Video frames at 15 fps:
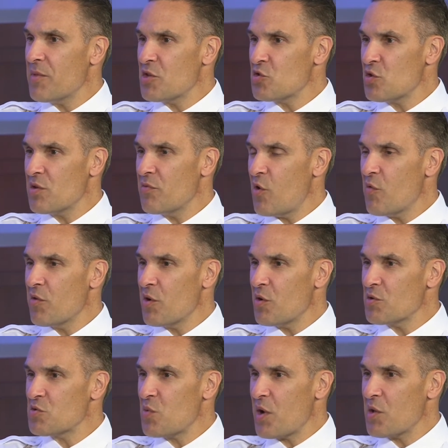They shouldn't have
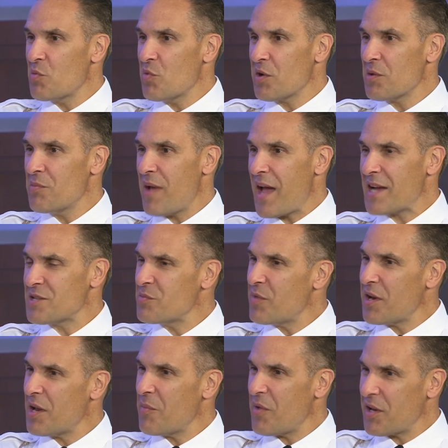overdosed. Why are you bringing back
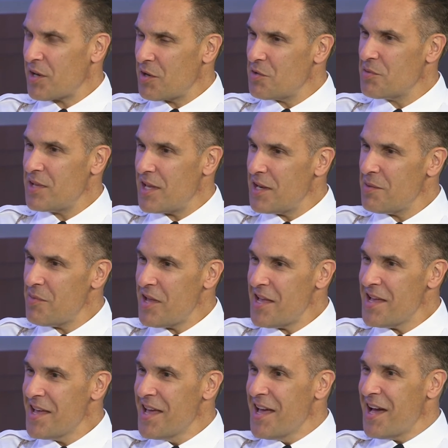somebody? I'm like, are you kidding me?